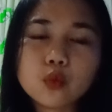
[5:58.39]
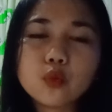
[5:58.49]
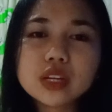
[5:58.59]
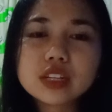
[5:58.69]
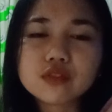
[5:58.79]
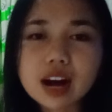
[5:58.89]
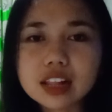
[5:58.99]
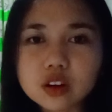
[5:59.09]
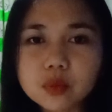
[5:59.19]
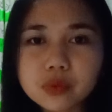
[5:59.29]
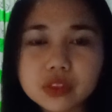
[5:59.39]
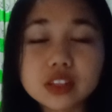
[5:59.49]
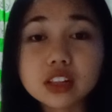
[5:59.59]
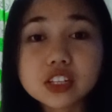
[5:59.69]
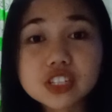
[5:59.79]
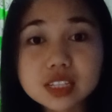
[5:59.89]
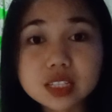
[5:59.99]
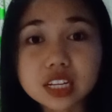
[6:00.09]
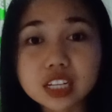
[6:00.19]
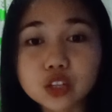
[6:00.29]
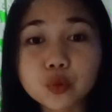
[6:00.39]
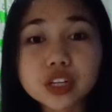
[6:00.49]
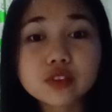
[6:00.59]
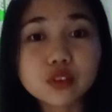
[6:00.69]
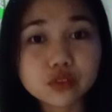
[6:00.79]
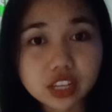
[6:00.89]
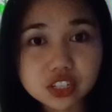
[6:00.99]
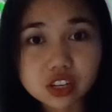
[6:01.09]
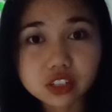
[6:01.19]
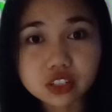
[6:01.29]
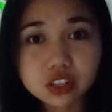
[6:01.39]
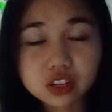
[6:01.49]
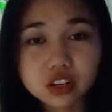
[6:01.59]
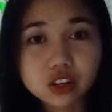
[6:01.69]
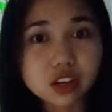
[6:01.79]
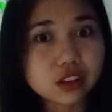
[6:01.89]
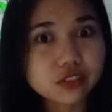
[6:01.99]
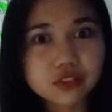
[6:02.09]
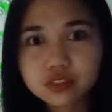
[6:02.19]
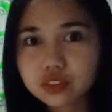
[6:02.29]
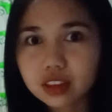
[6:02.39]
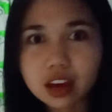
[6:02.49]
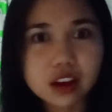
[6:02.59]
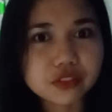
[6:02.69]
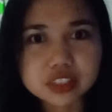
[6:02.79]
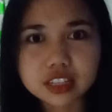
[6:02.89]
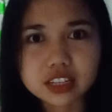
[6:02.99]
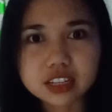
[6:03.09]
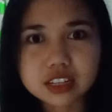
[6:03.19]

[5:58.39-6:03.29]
We develop the knowledge and skill and we're the foundation of everything.